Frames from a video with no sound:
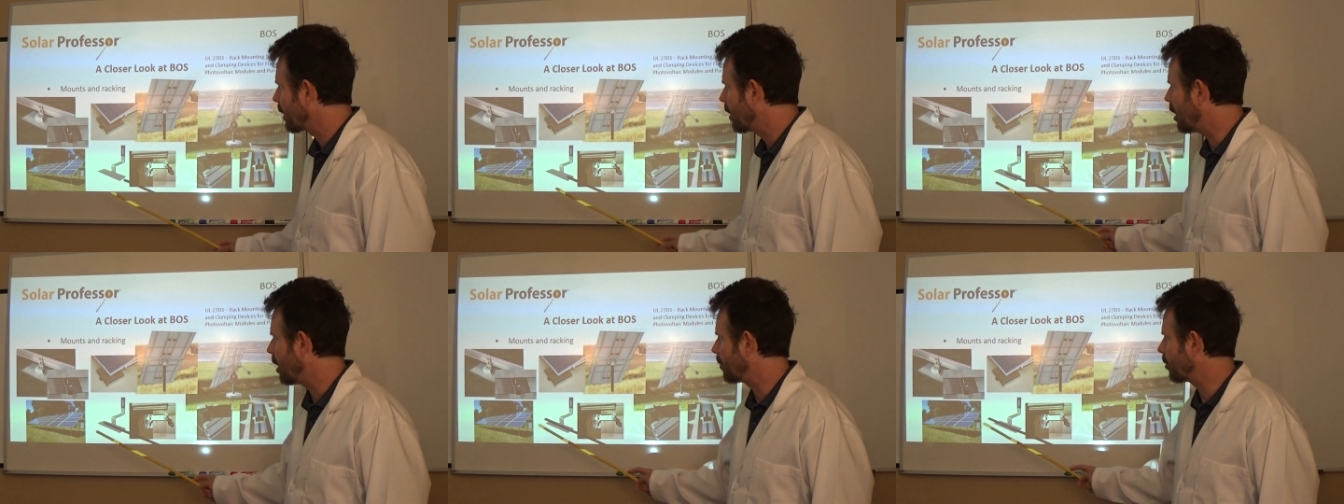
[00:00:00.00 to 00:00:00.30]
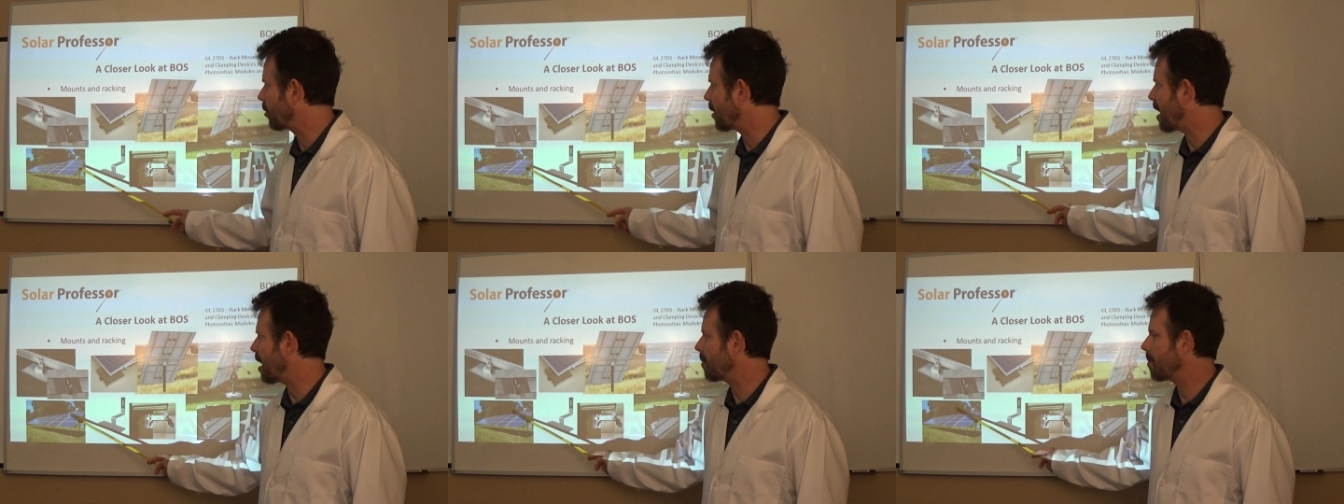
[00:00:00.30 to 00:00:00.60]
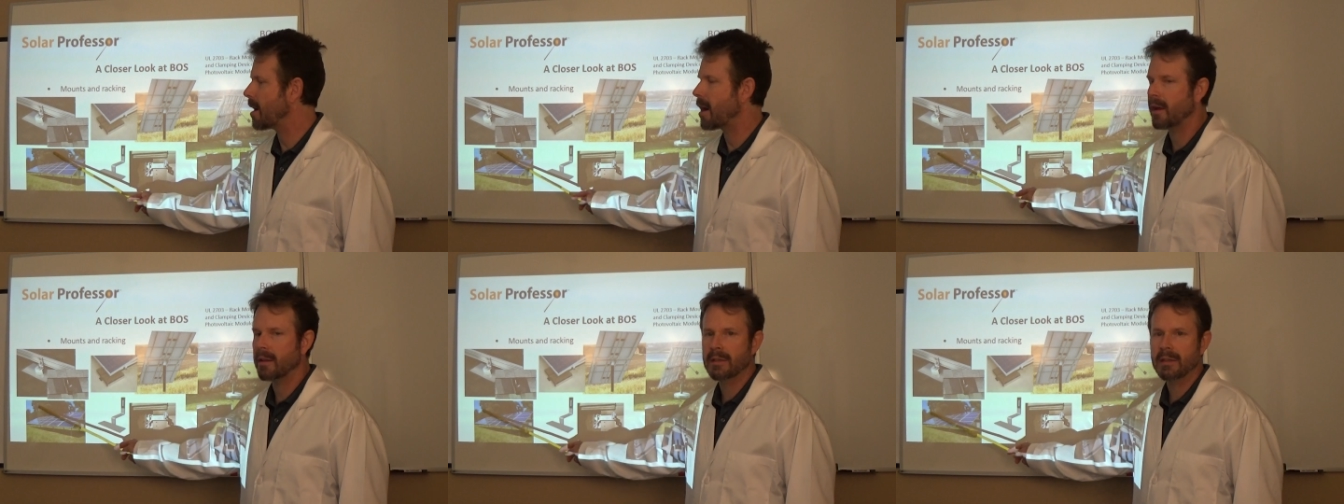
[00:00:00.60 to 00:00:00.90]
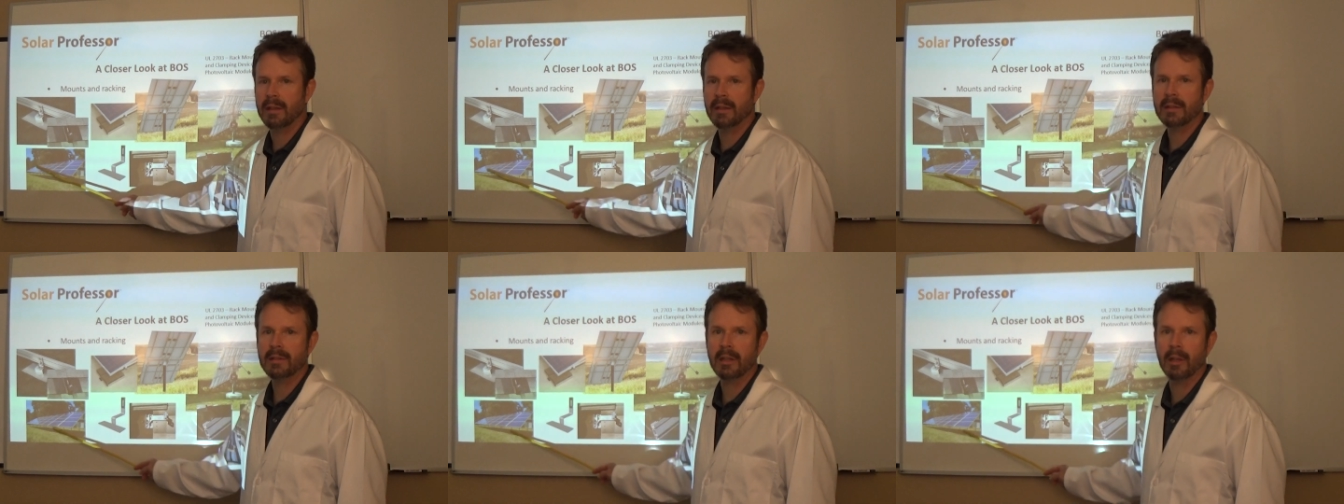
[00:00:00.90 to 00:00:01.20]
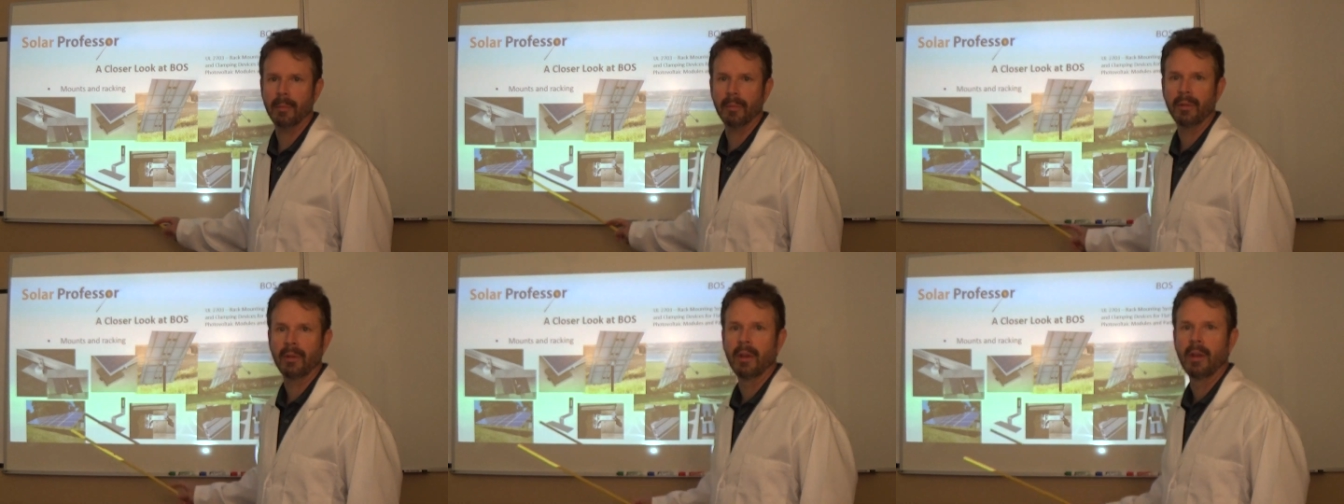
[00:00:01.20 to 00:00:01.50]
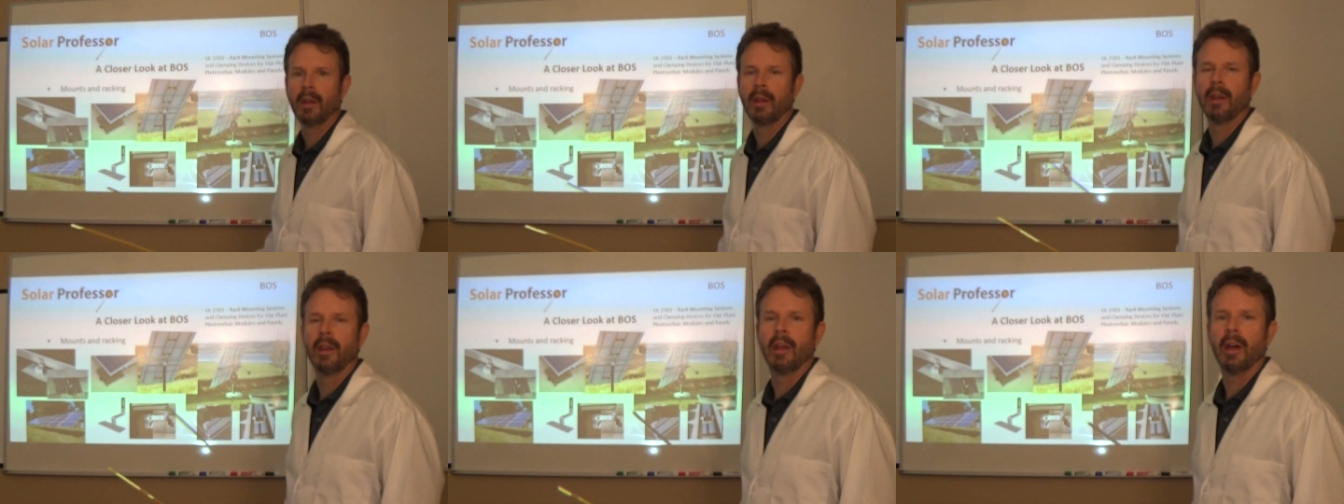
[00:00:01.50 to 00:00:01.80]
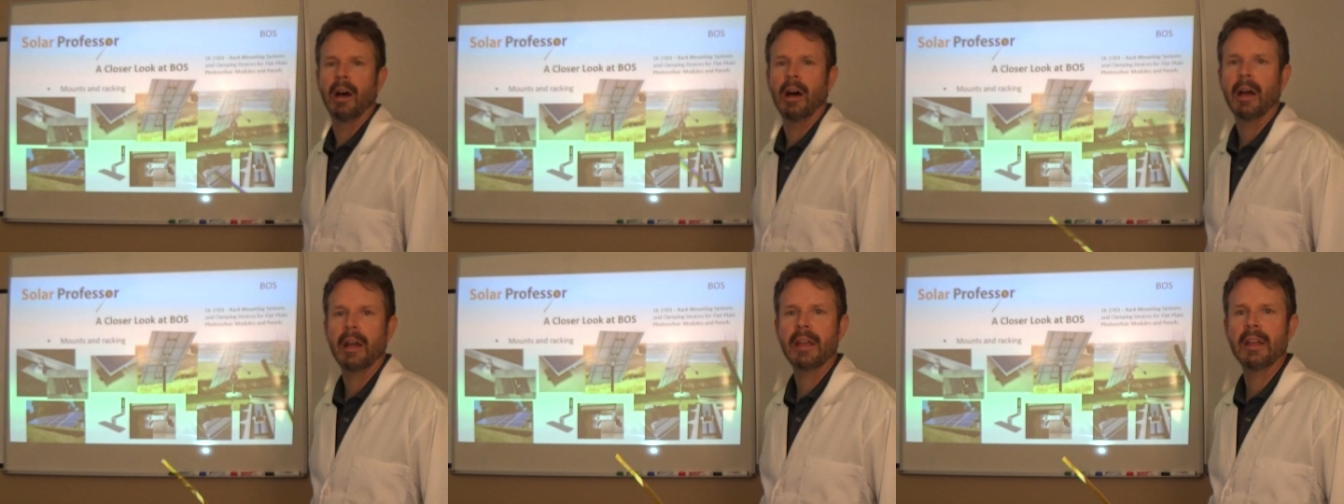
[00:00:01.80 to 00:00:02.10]
Um, ground mount systems.
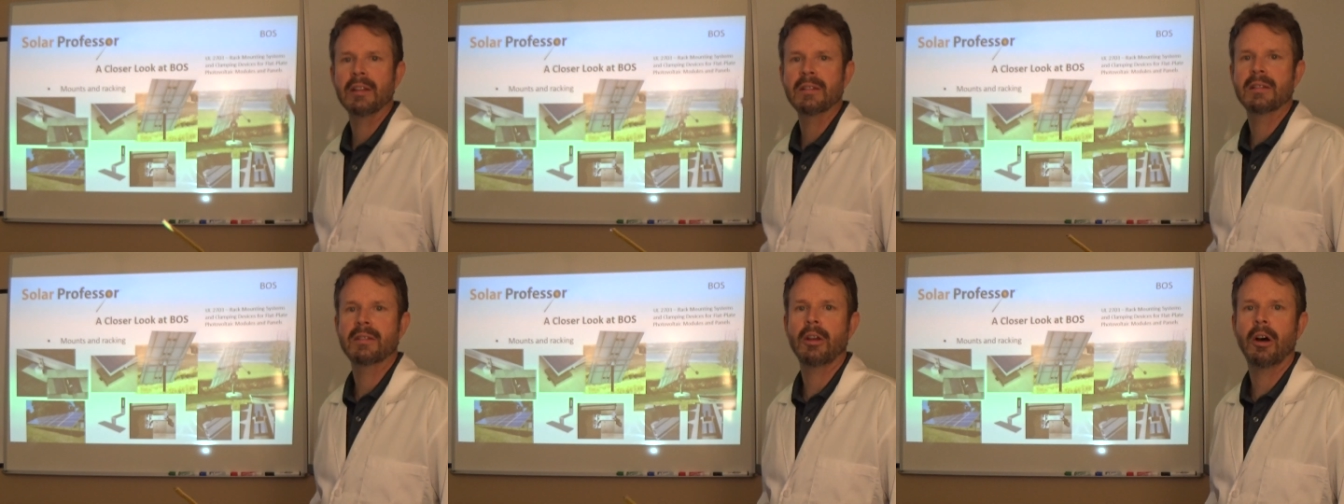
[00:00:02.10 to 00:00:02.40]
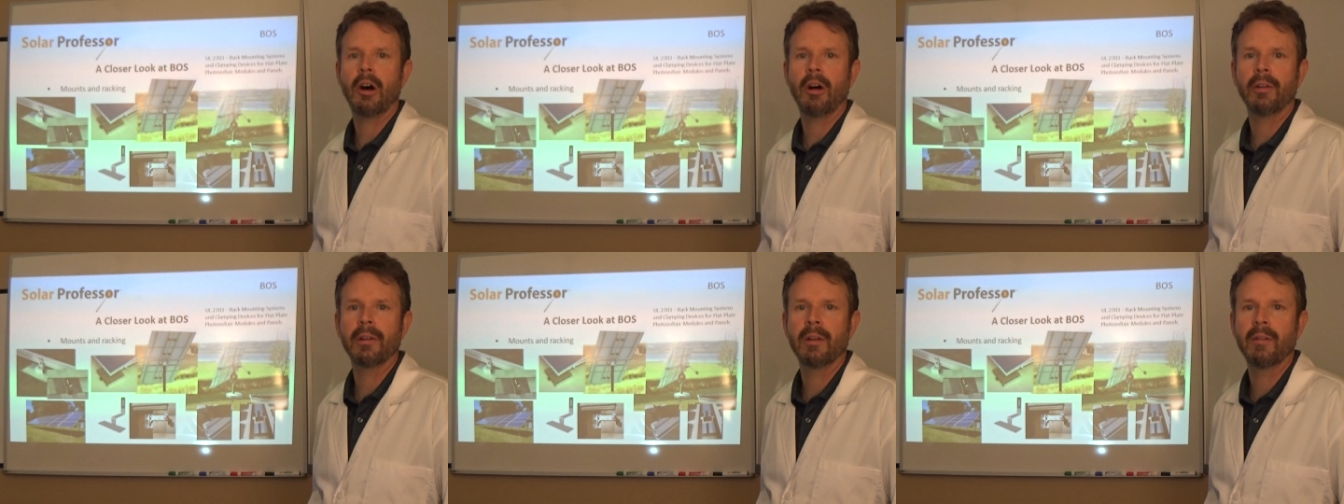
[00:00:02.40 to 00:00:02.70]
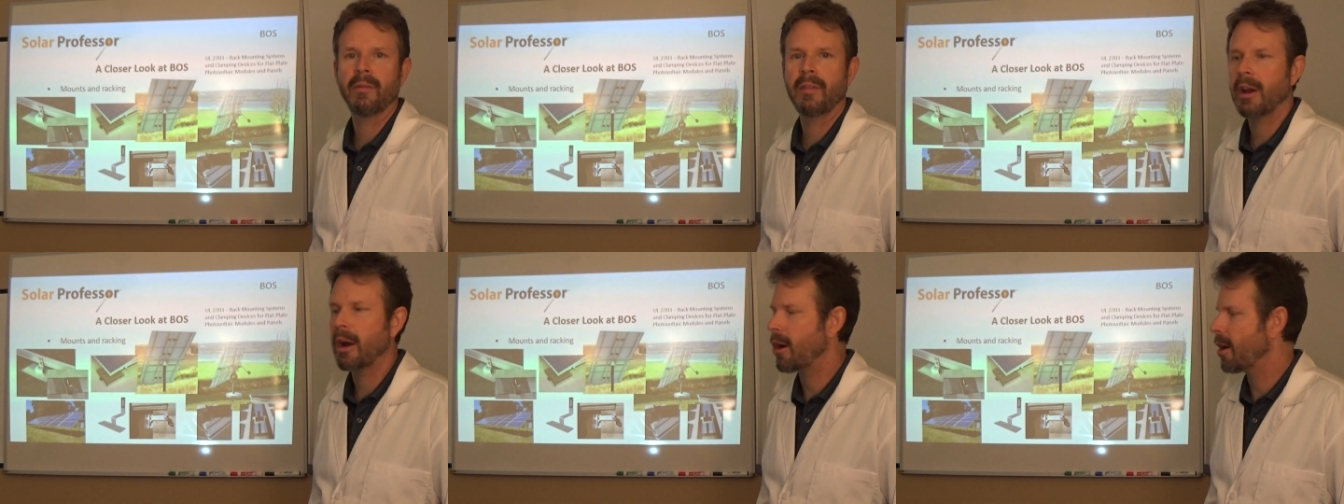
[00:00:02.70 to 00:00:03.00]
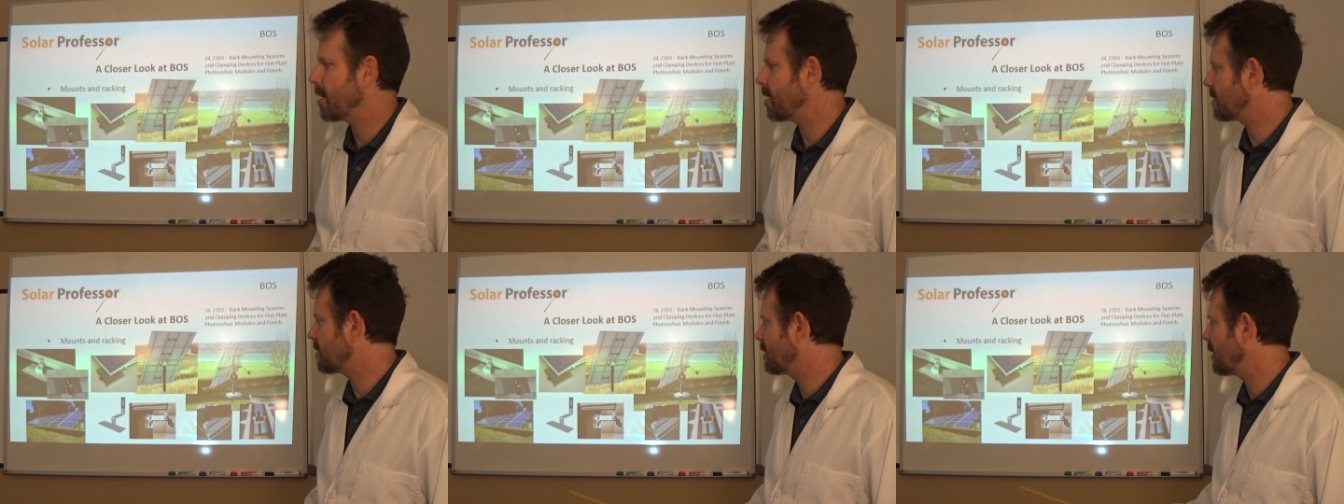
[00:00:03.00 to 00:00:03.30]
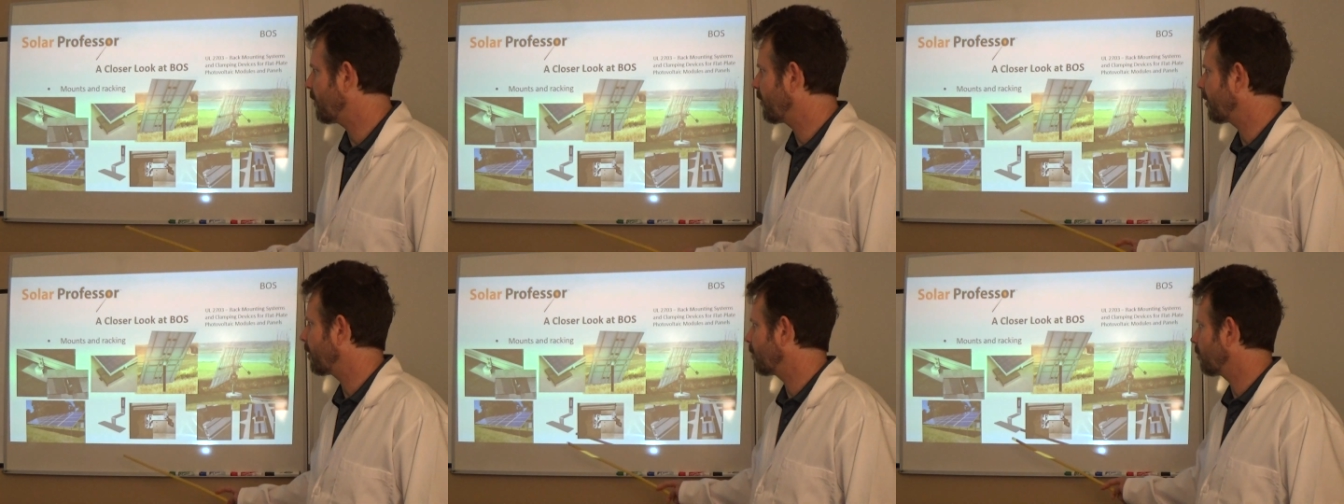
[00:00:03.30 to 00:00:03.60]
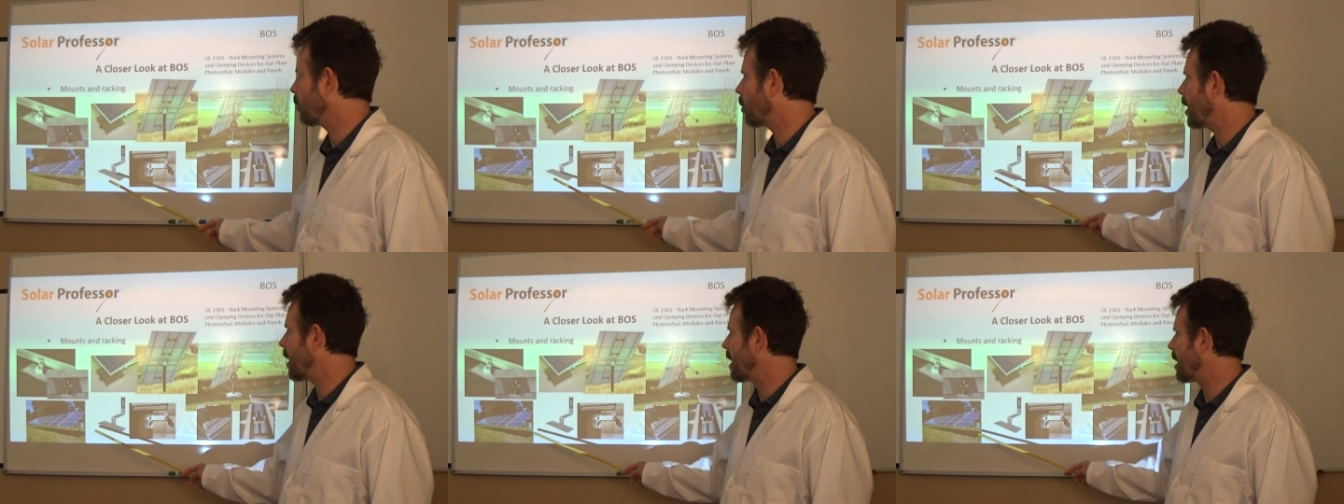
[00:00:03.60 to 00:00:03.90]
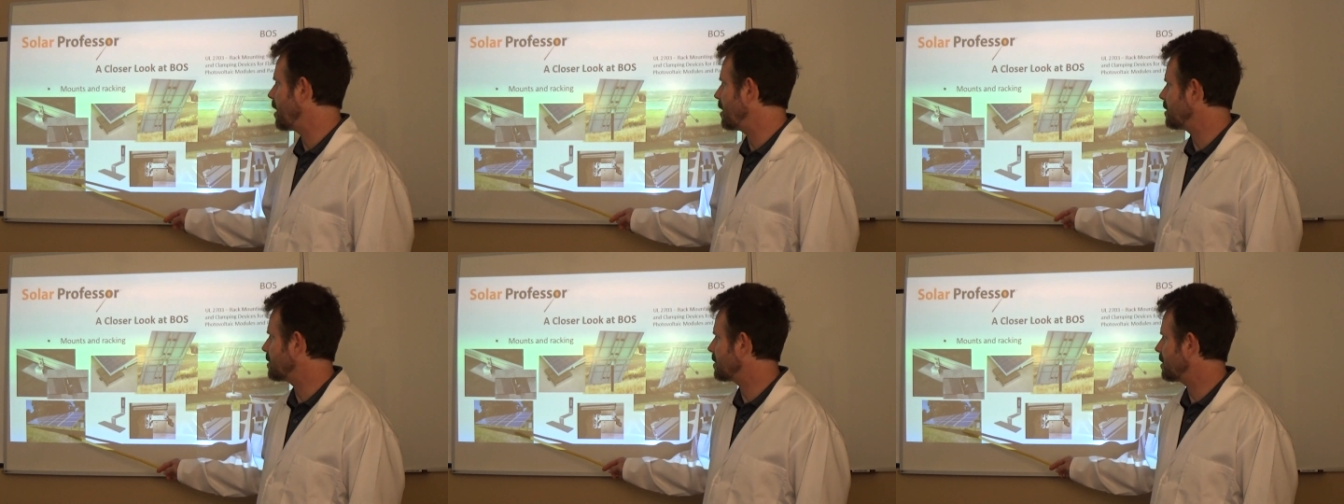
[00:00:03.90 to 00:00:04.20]
Uh, installed in various different
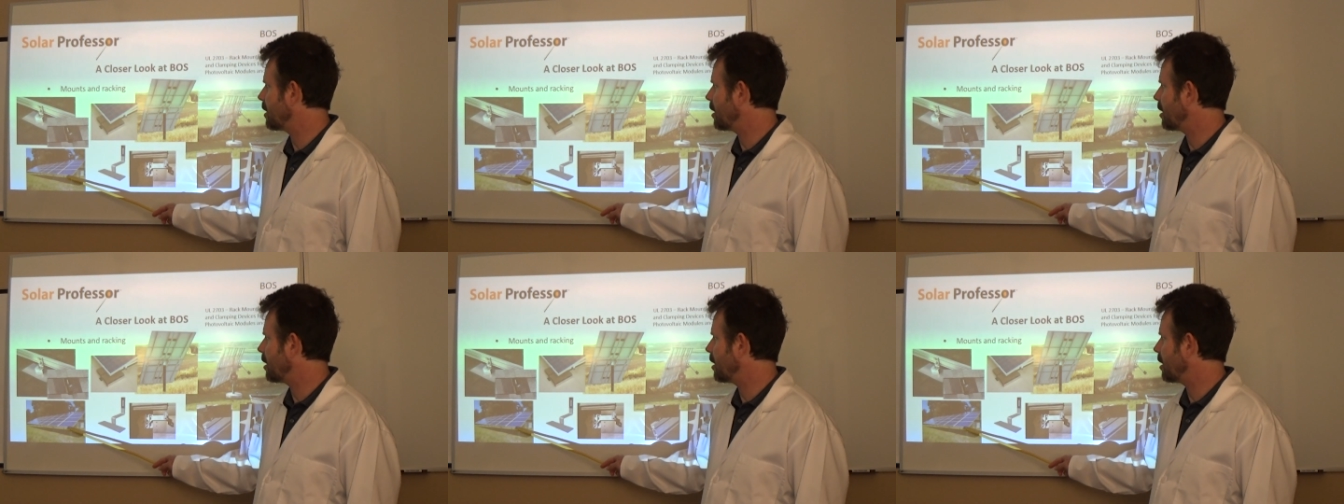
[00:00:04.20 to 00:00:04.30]
ways.